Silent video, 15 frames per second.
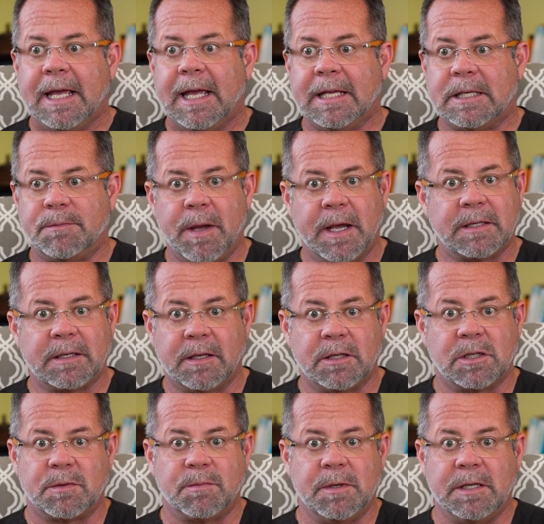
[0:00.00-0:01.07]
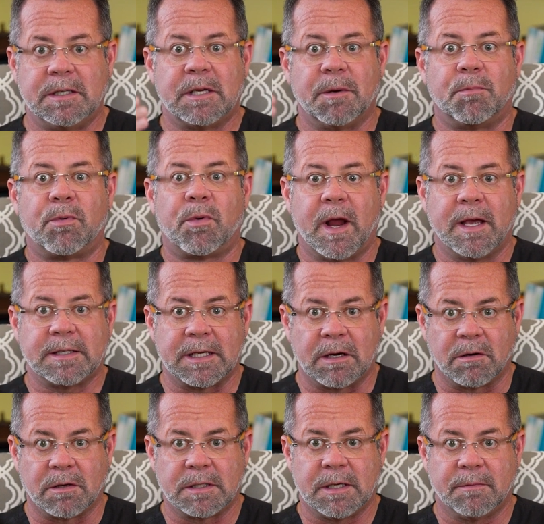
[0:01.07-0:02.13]
it's basically just me suppressing
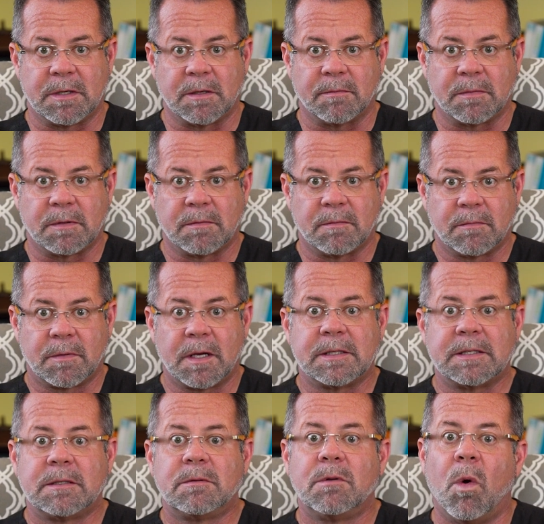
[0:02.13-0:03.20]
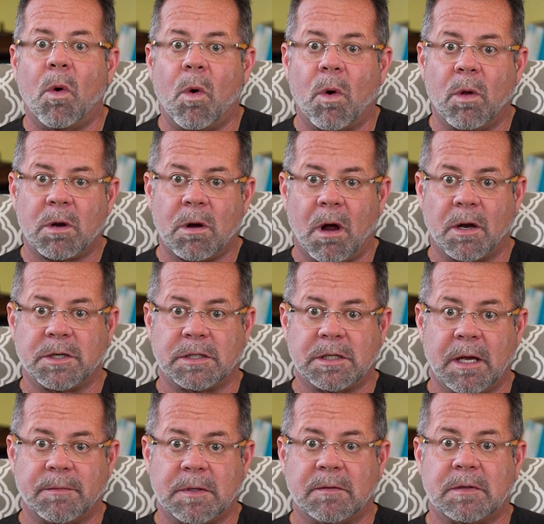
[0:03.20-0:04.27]
her symptoms because oral
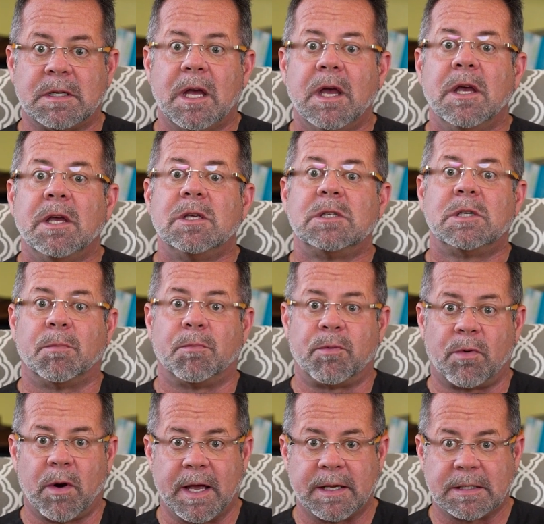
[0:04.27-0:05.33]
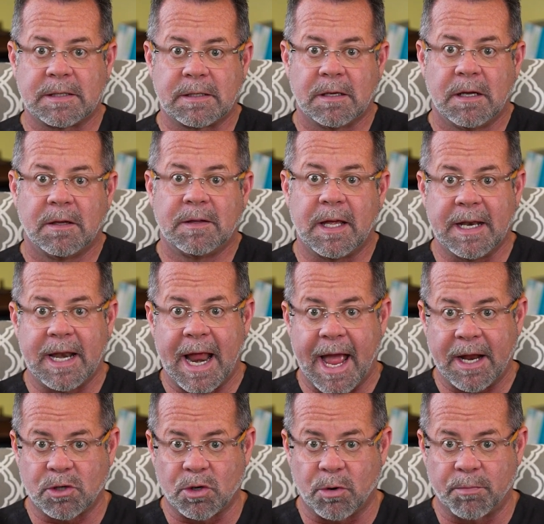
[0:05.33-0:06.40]
contraceptives suppress the
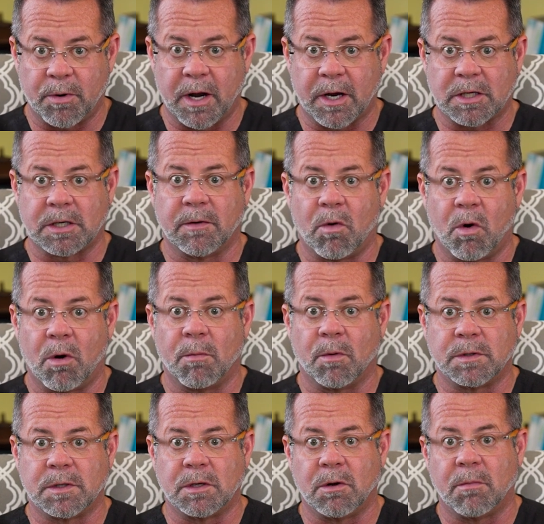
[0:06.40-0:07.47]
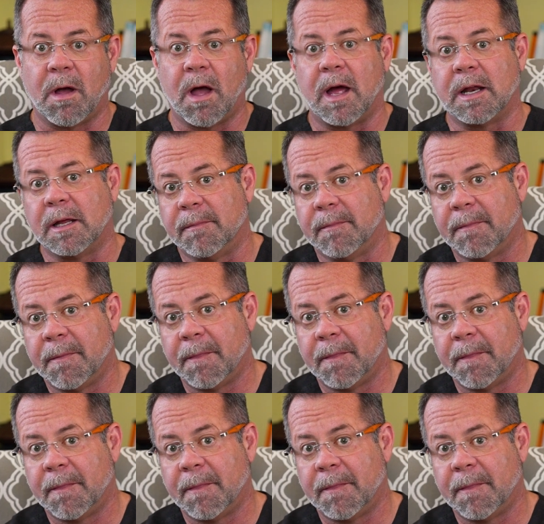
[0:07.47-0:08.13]
natural production of hormones in your body.